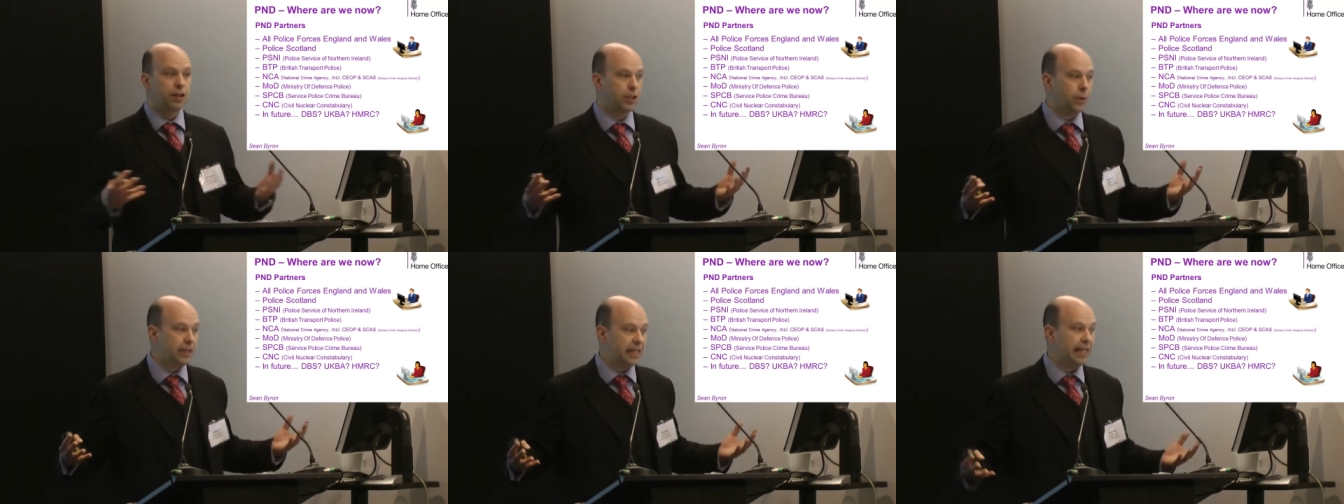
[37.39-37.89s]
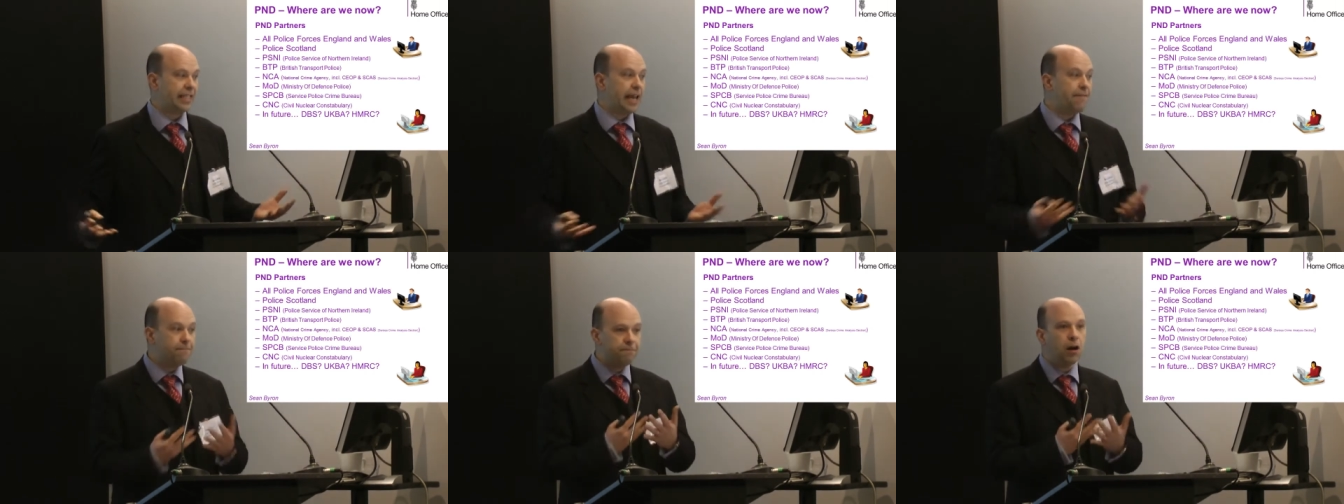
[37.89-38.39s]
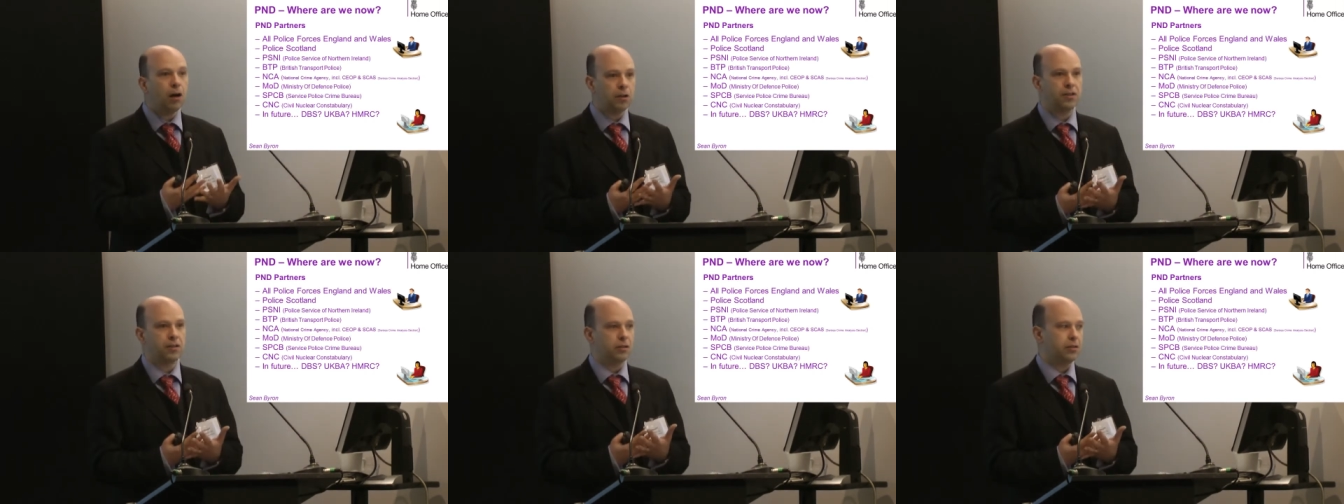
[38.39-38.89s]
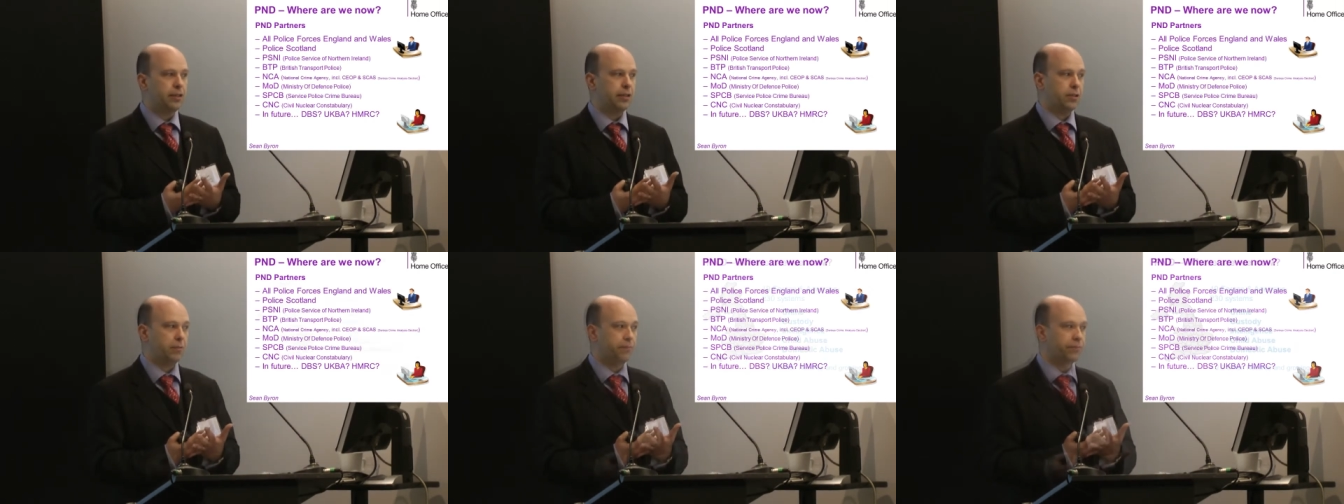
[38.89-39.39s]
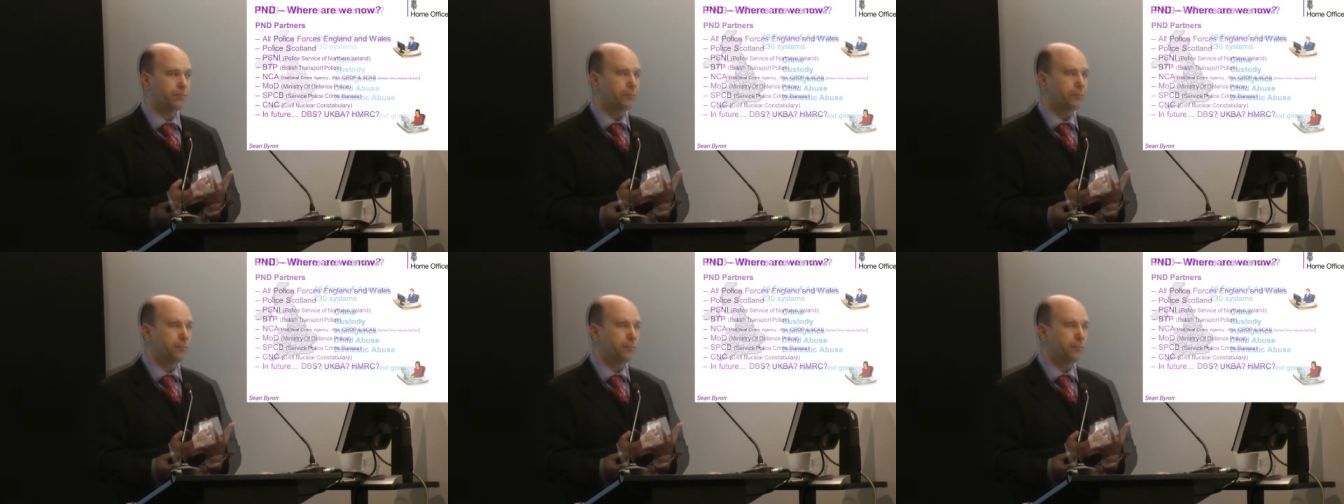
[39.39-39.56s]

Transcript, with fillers: So it's a vast system.